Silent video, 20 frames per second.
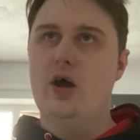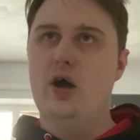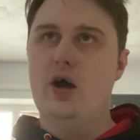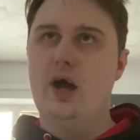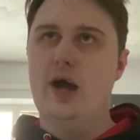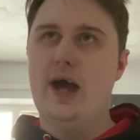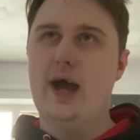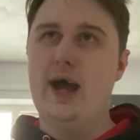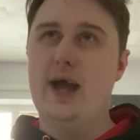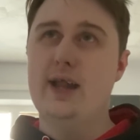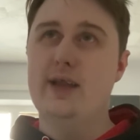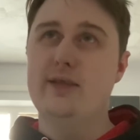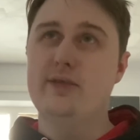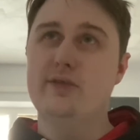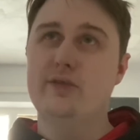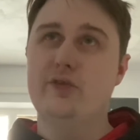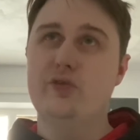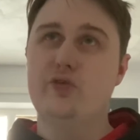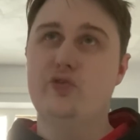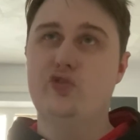
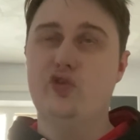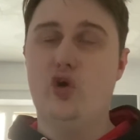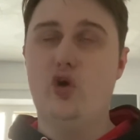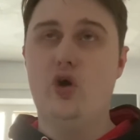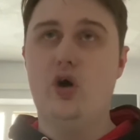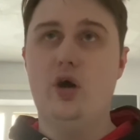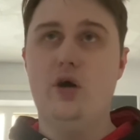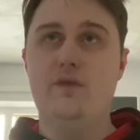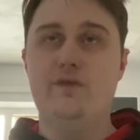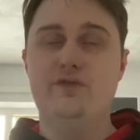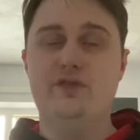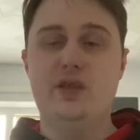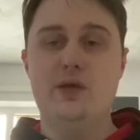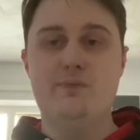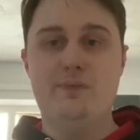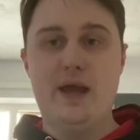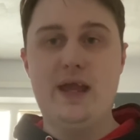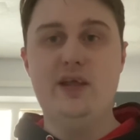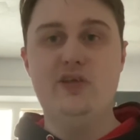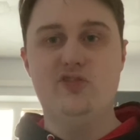and sort of
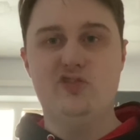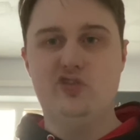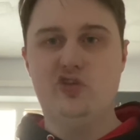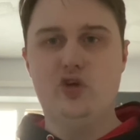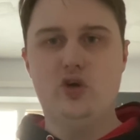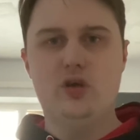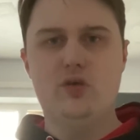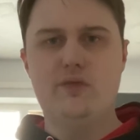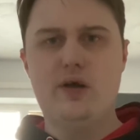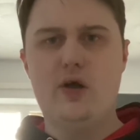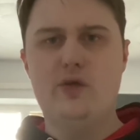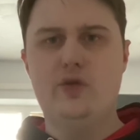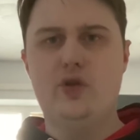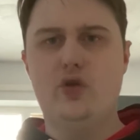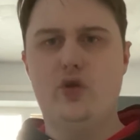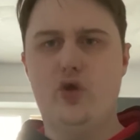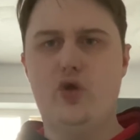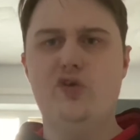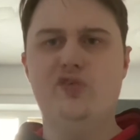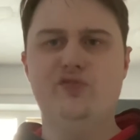debates going around on
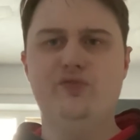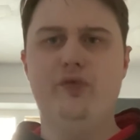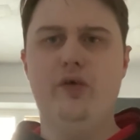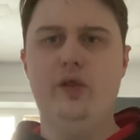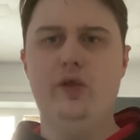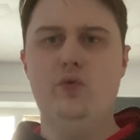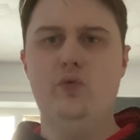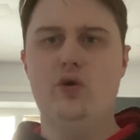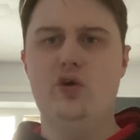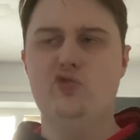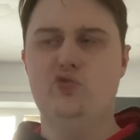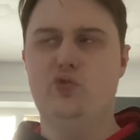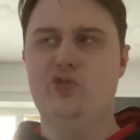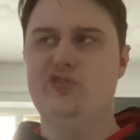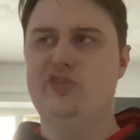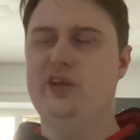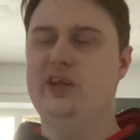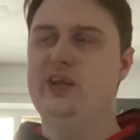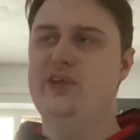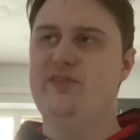whose fault it was.
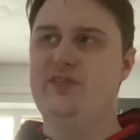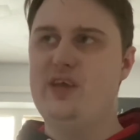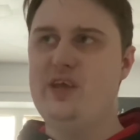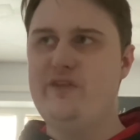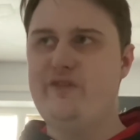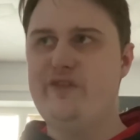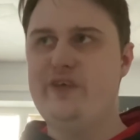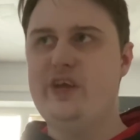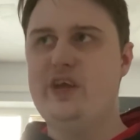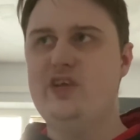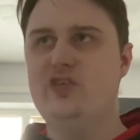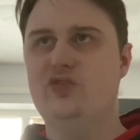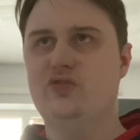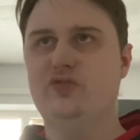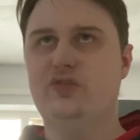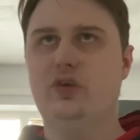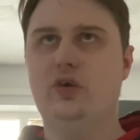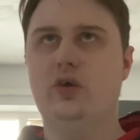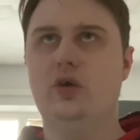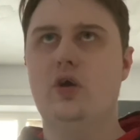Was it Latifi's
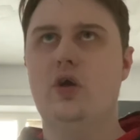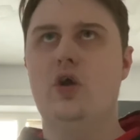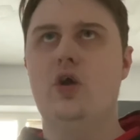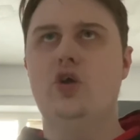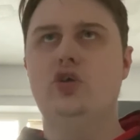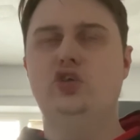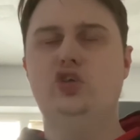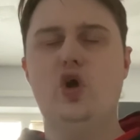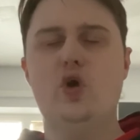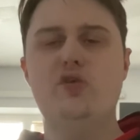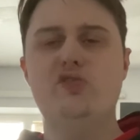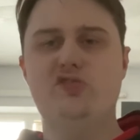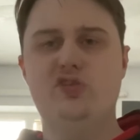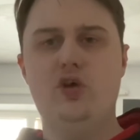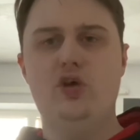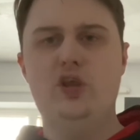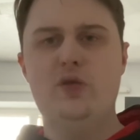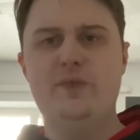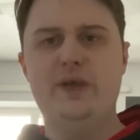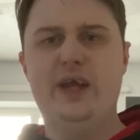for going
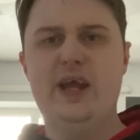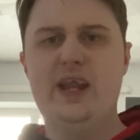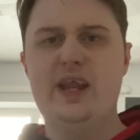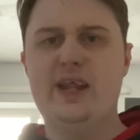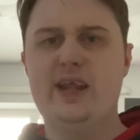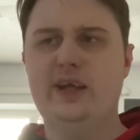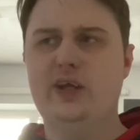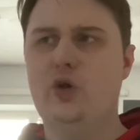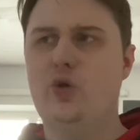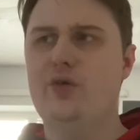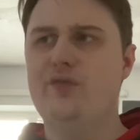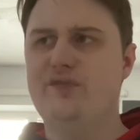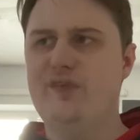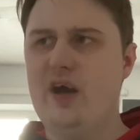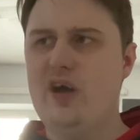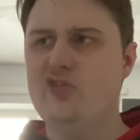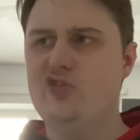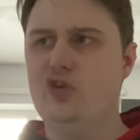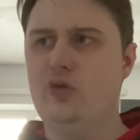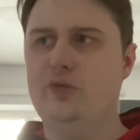slow at the beginning and going
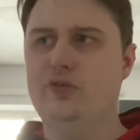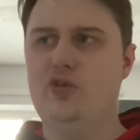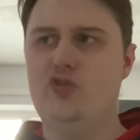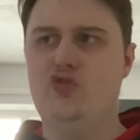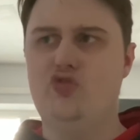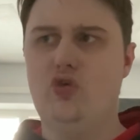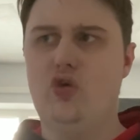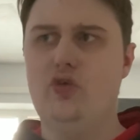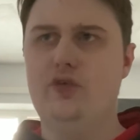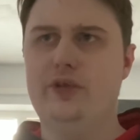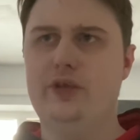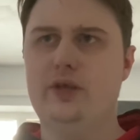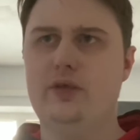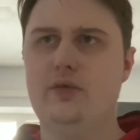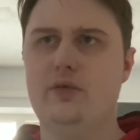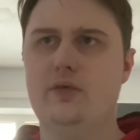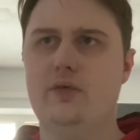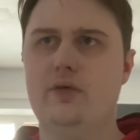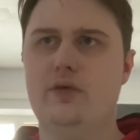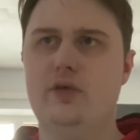fast, or was it
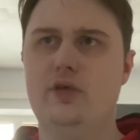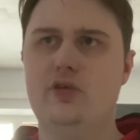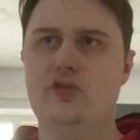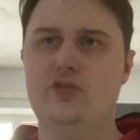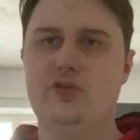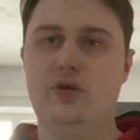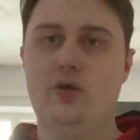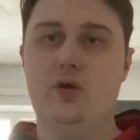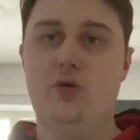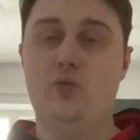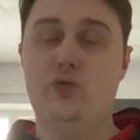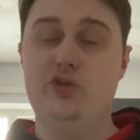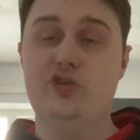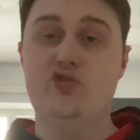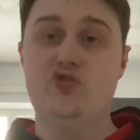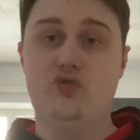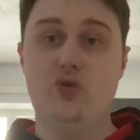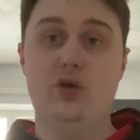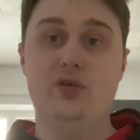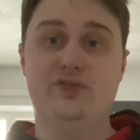
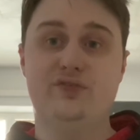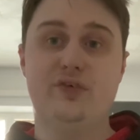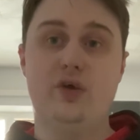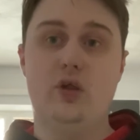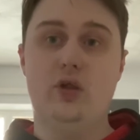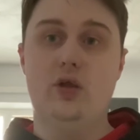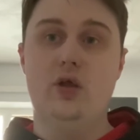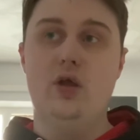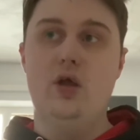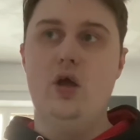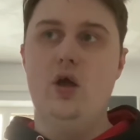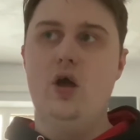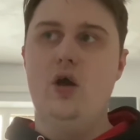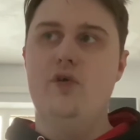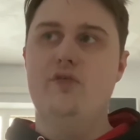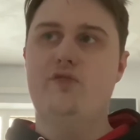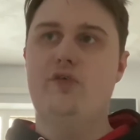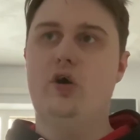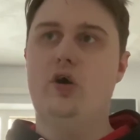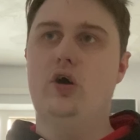Stroll's fault
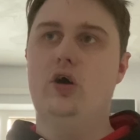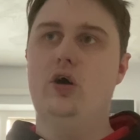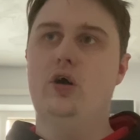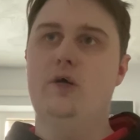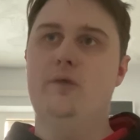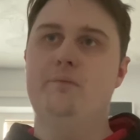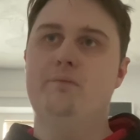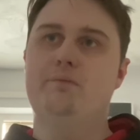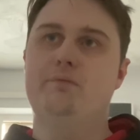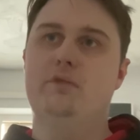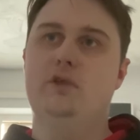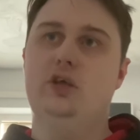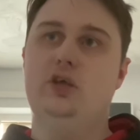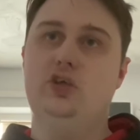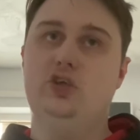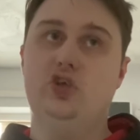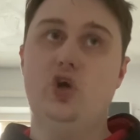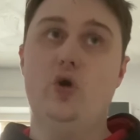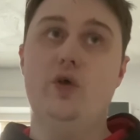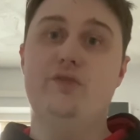for
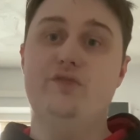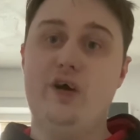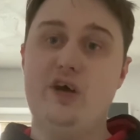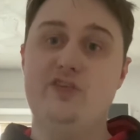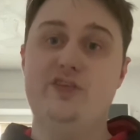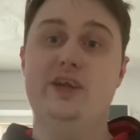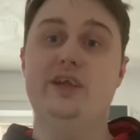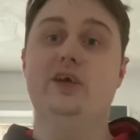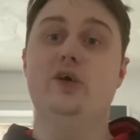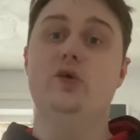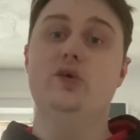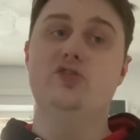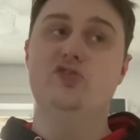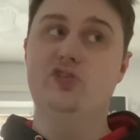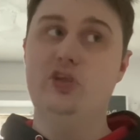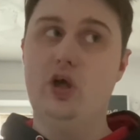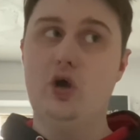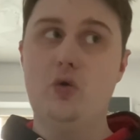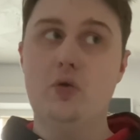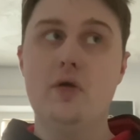going fast and then going
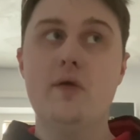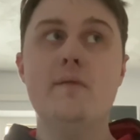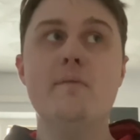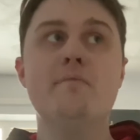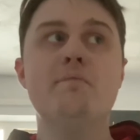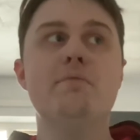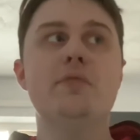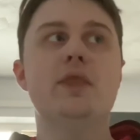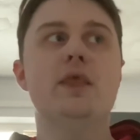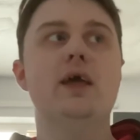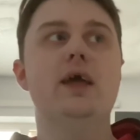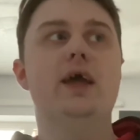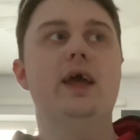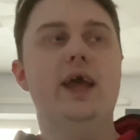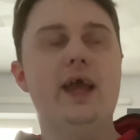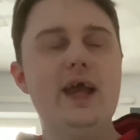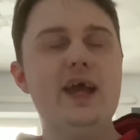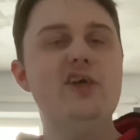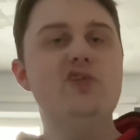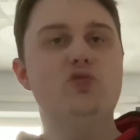slow?
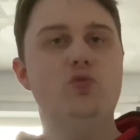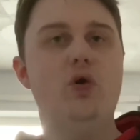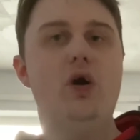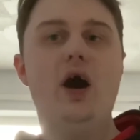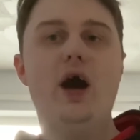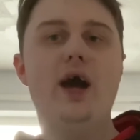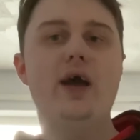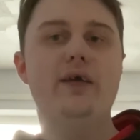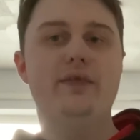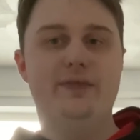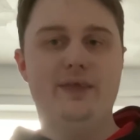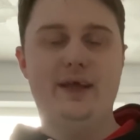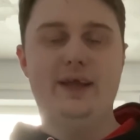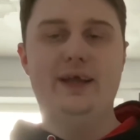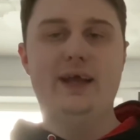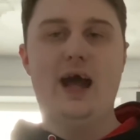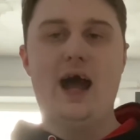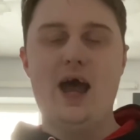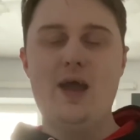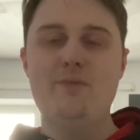Here's what
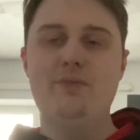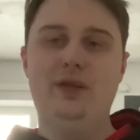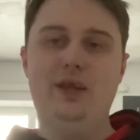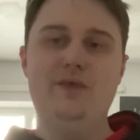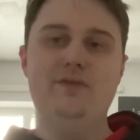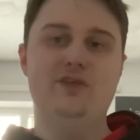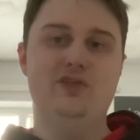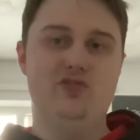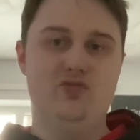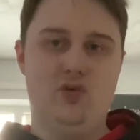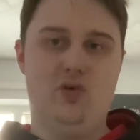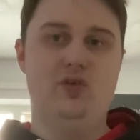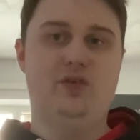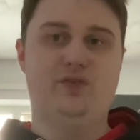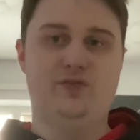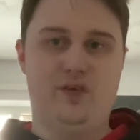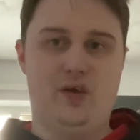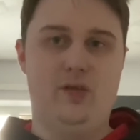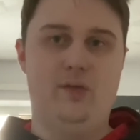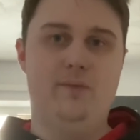I believe is Stroll's
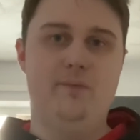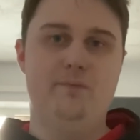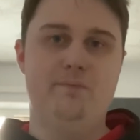fault.